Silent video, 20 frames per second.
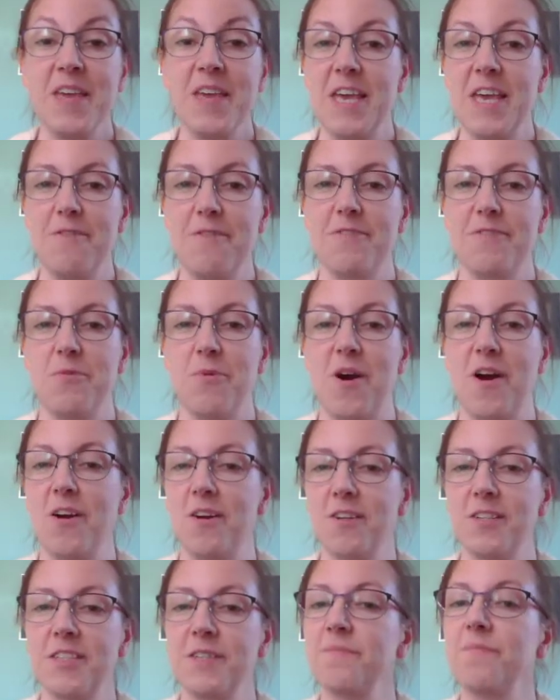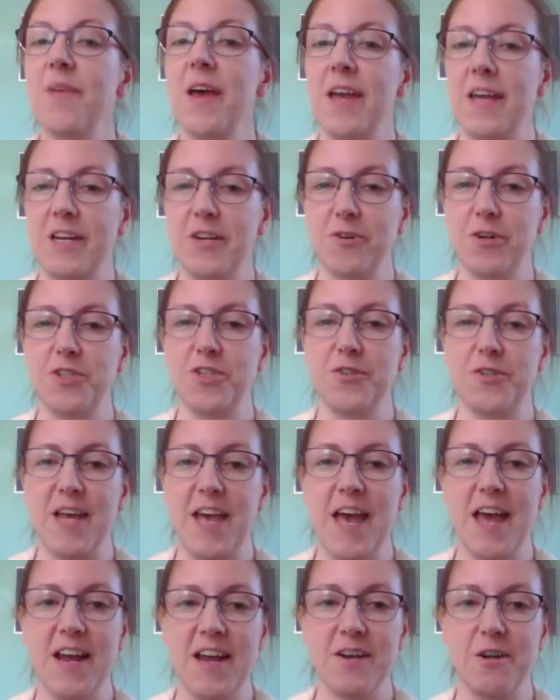If you aren't, I encourage you to
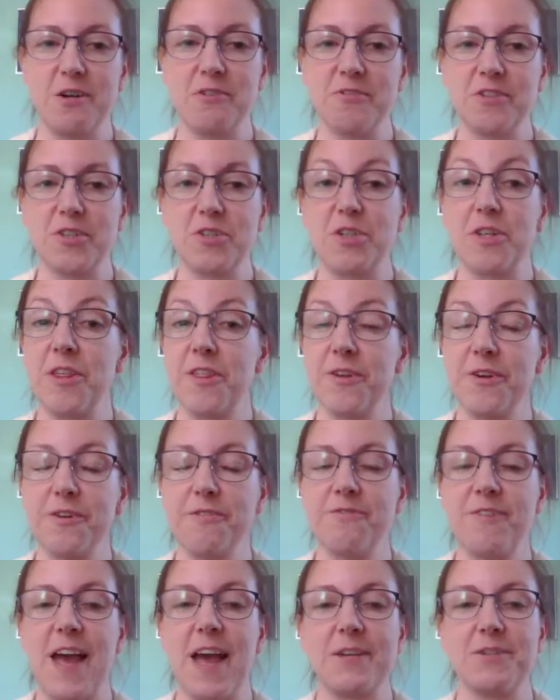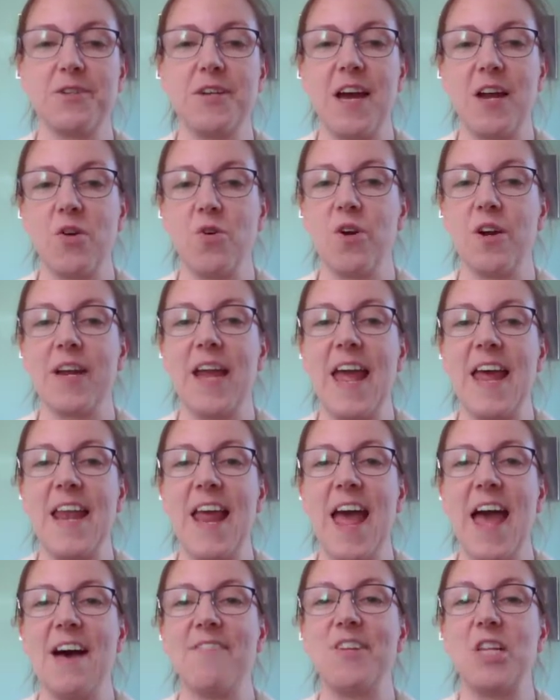head on over to thirdfactor.org and
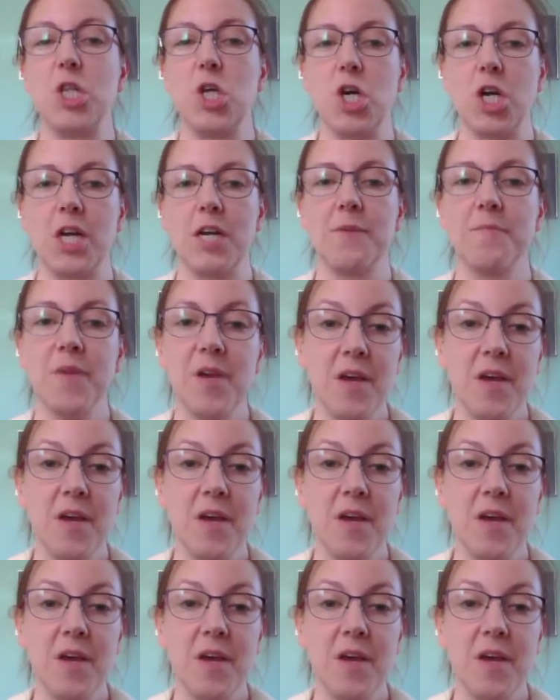have a look.